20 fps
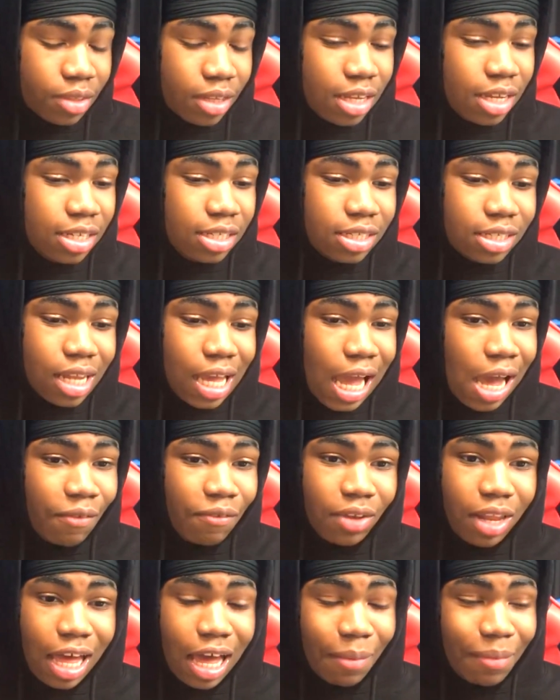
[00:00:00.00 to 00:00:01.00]
It's just like I
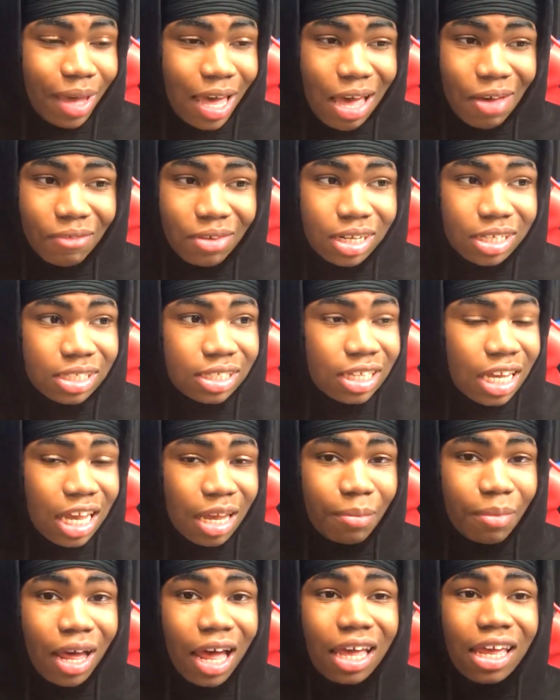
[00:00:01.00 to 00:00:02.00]
feel like I've been having the
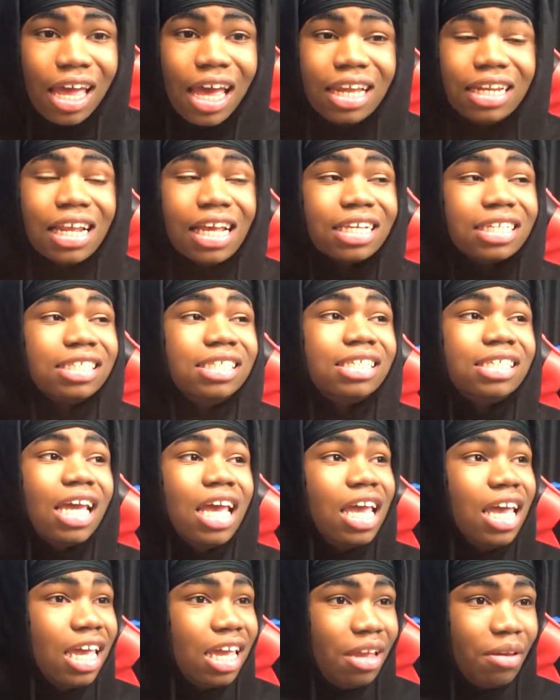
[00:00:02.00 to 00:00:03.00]
same I had that
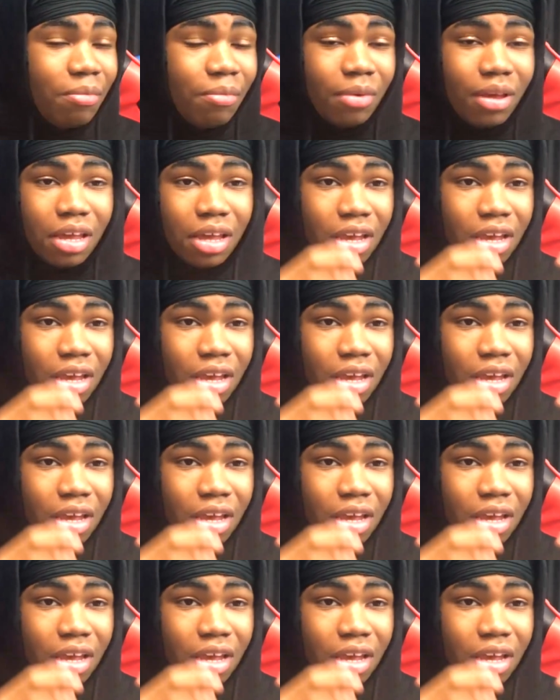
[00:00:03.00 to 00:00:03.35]
same